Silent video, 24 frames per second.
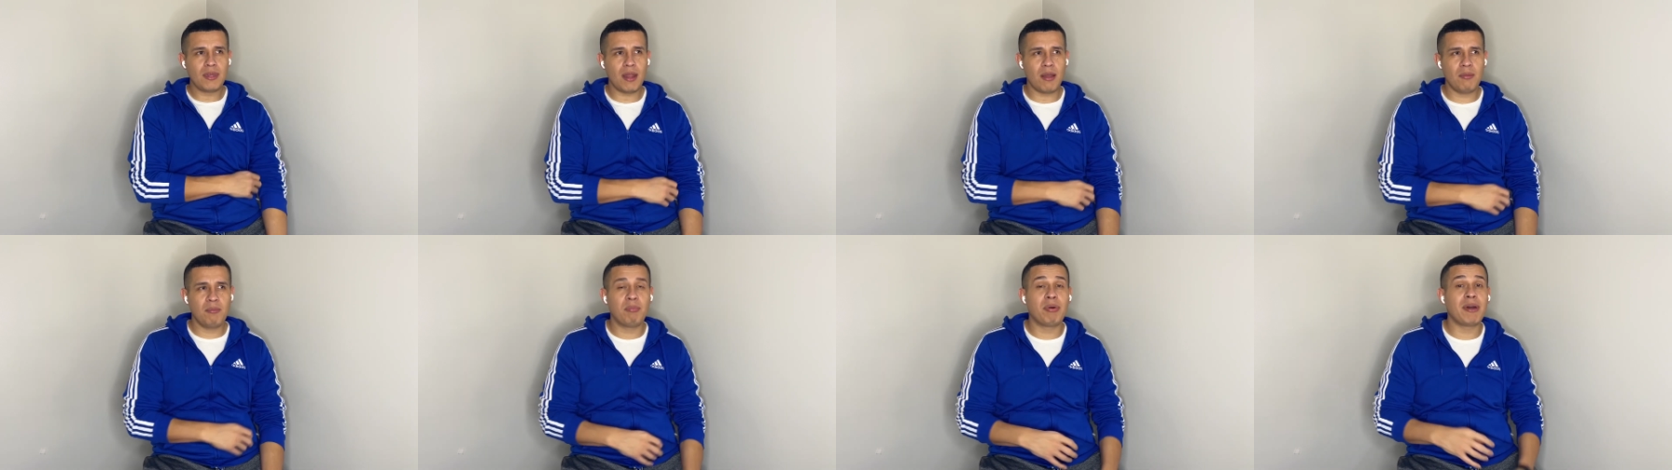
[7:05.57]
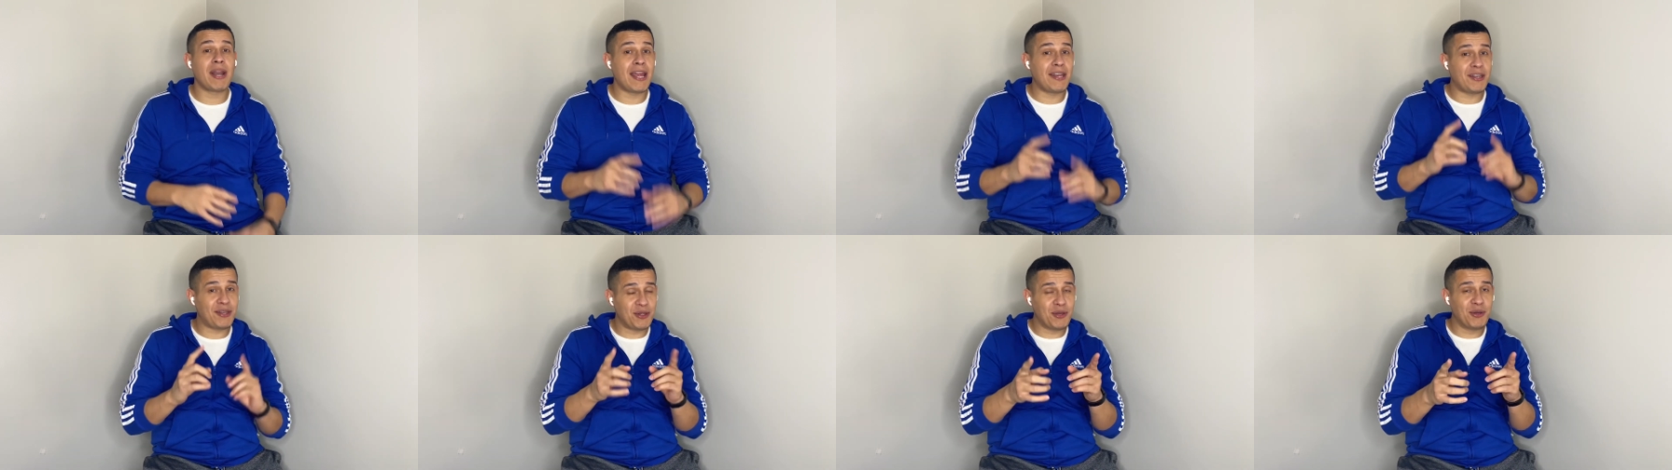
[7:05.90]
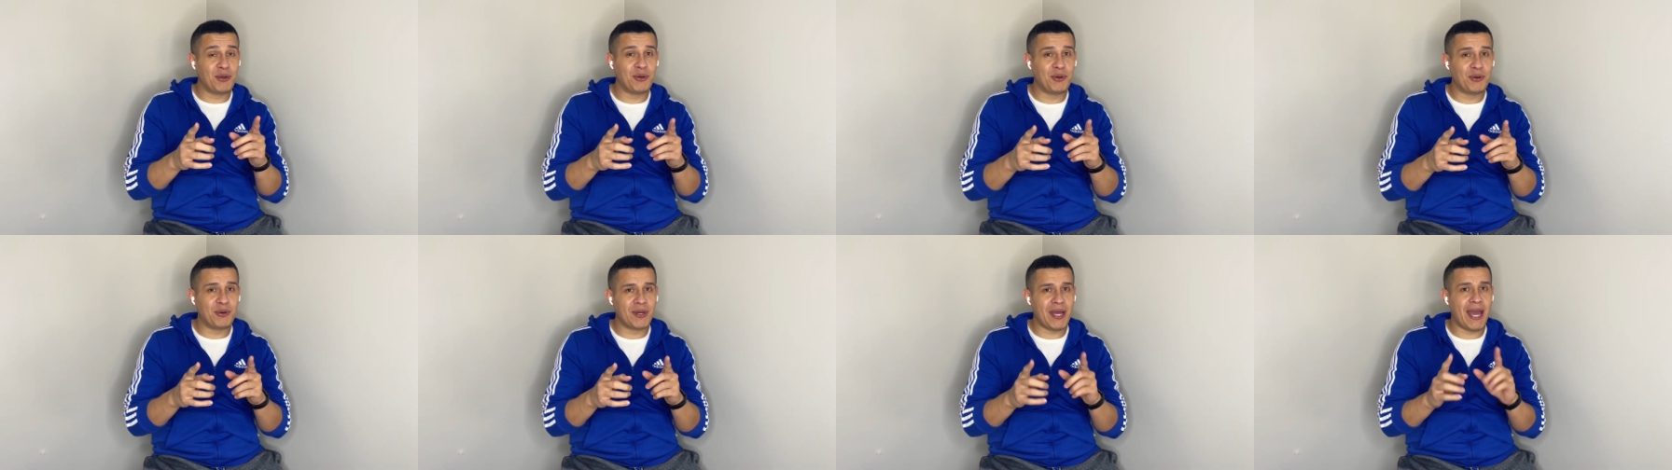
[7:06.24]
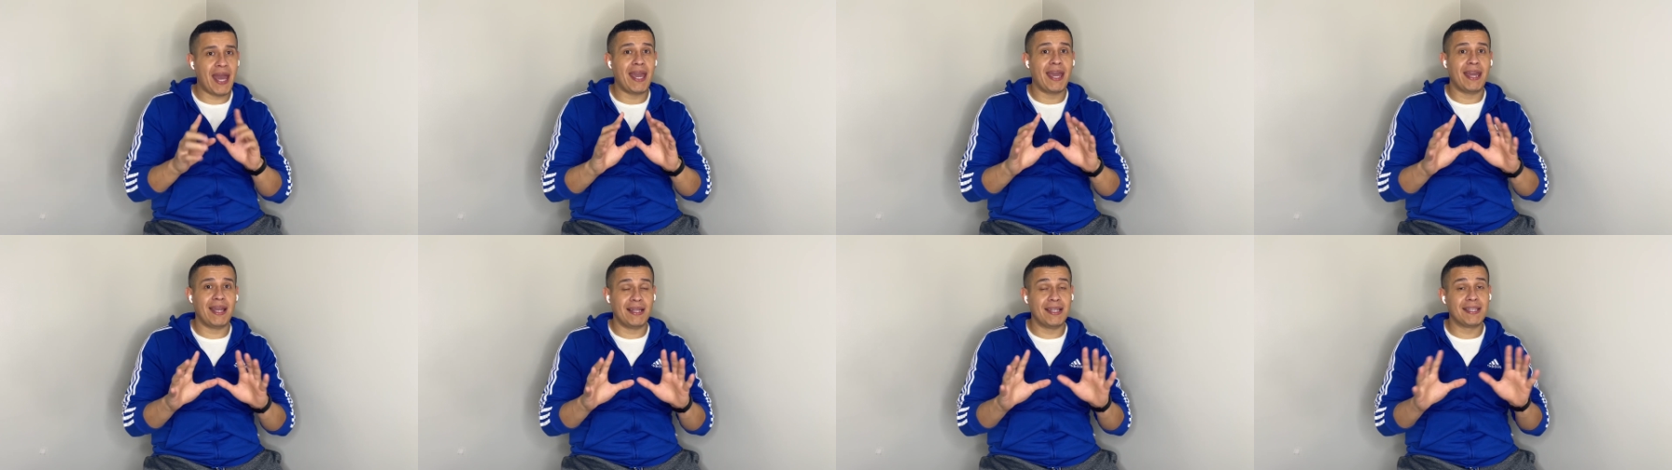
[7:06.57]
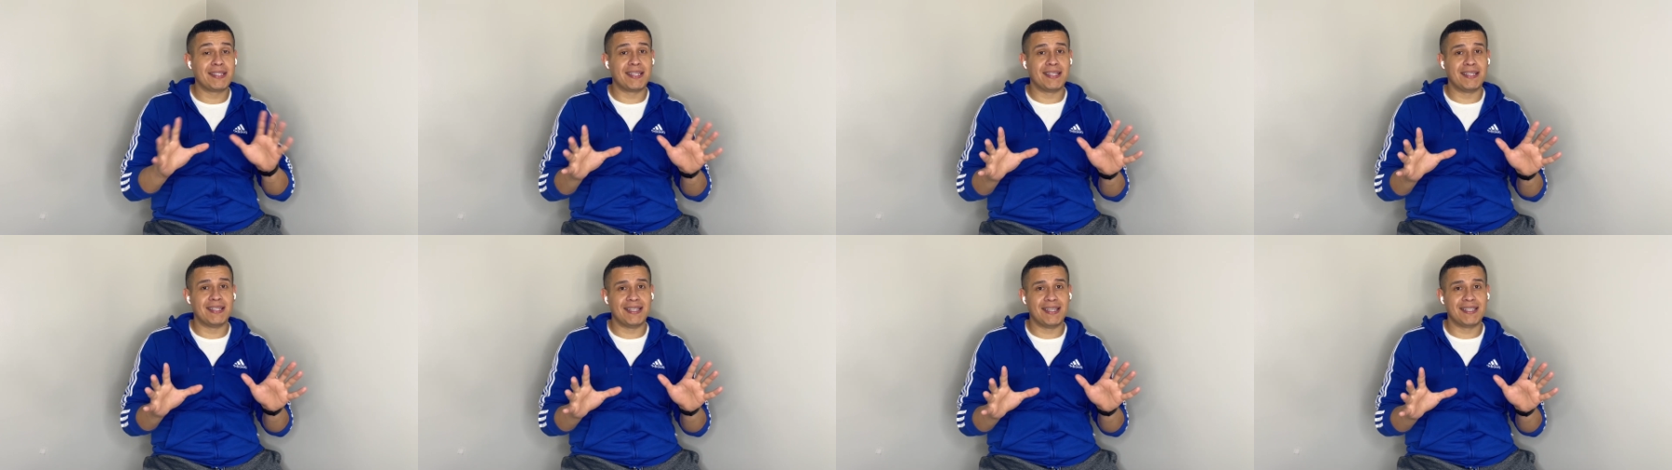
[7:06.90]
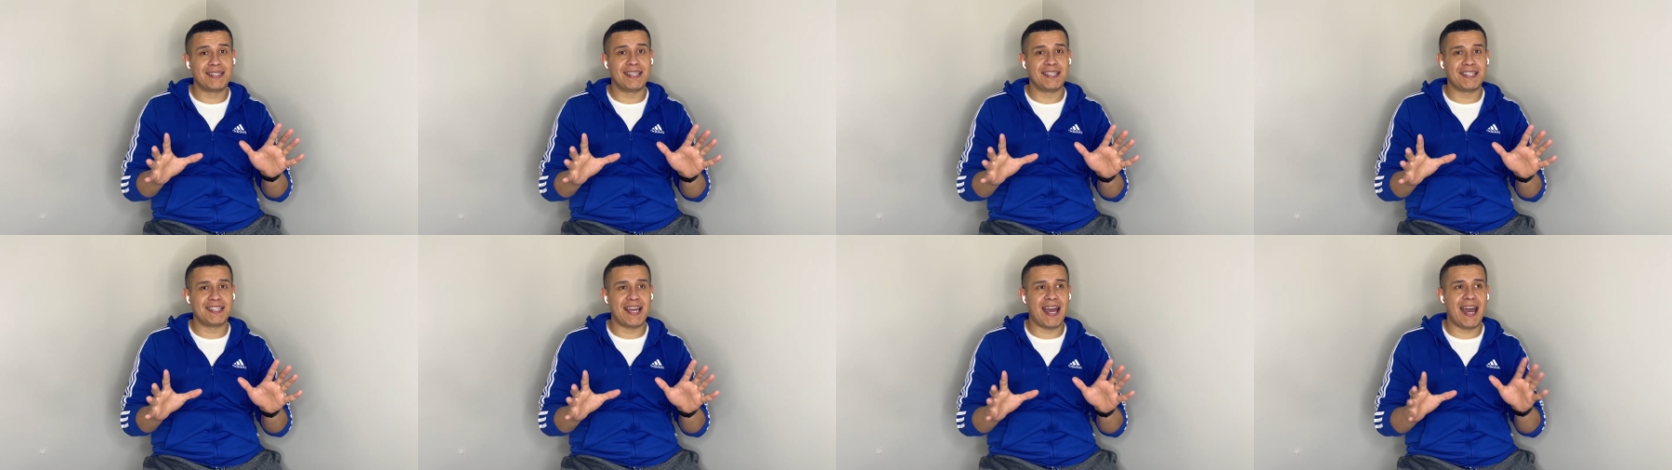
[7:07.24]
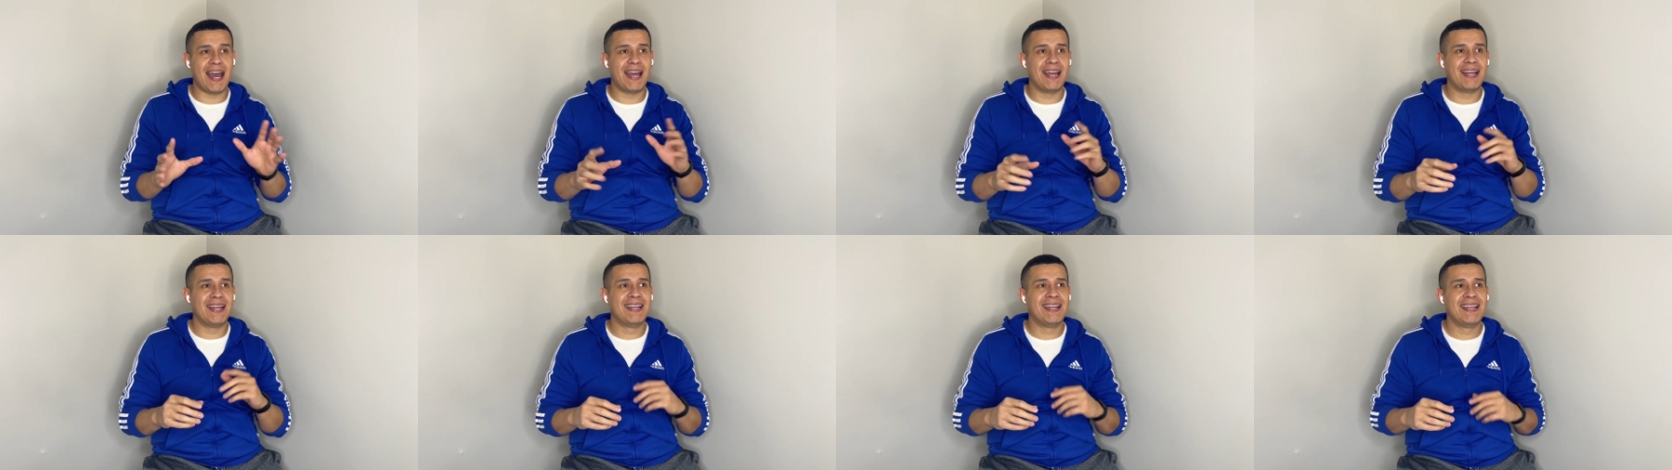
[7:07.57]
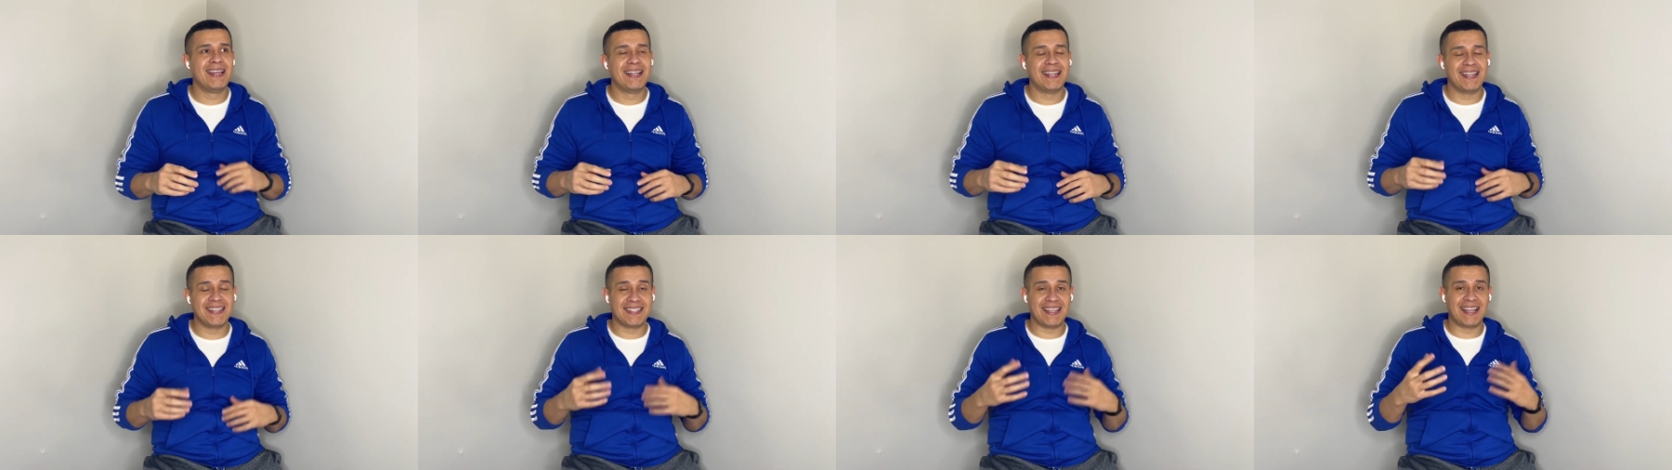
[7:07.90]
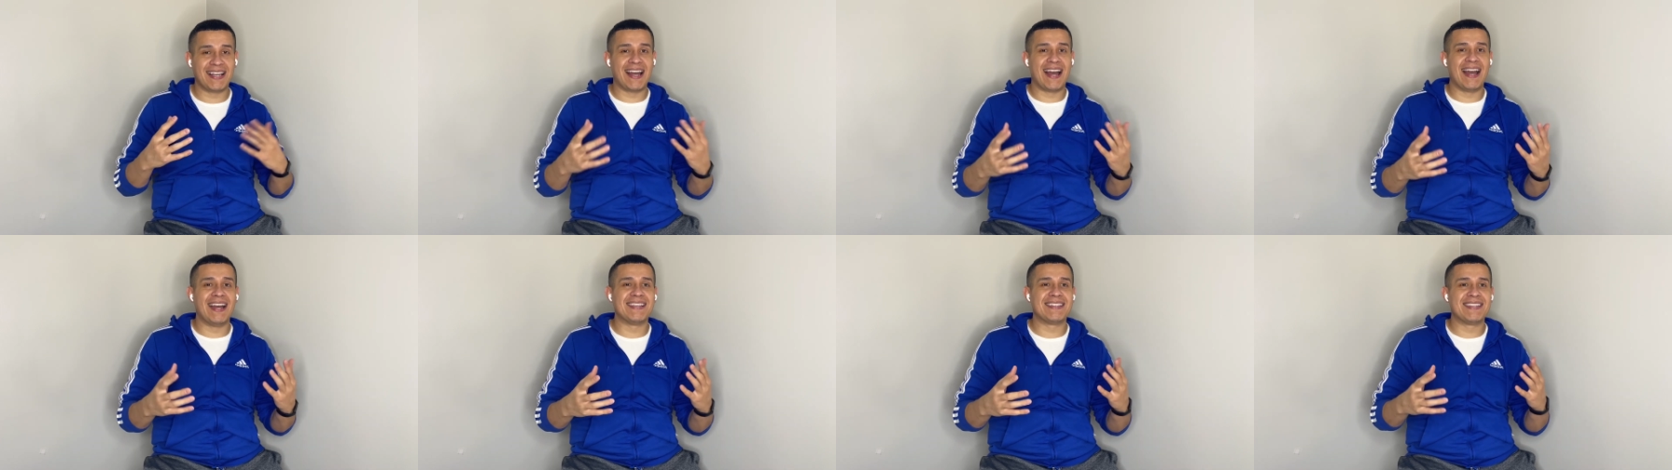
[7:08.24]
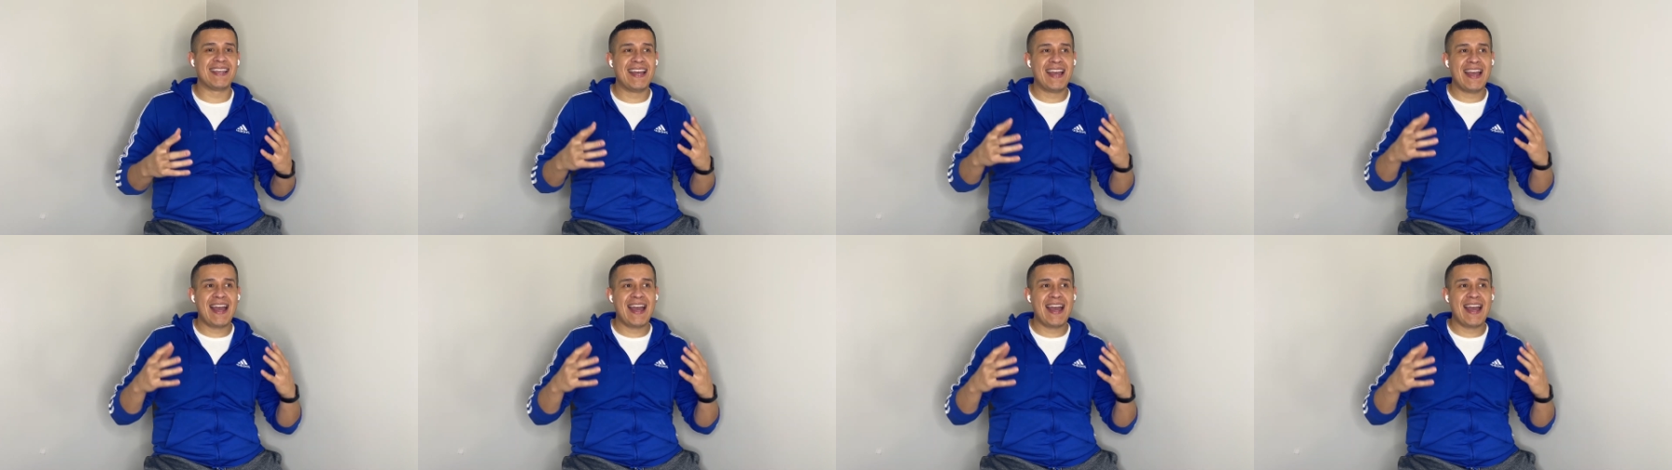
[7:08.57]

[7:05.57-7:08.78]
But I do, hey, listen, listen, chat. Listen, guys.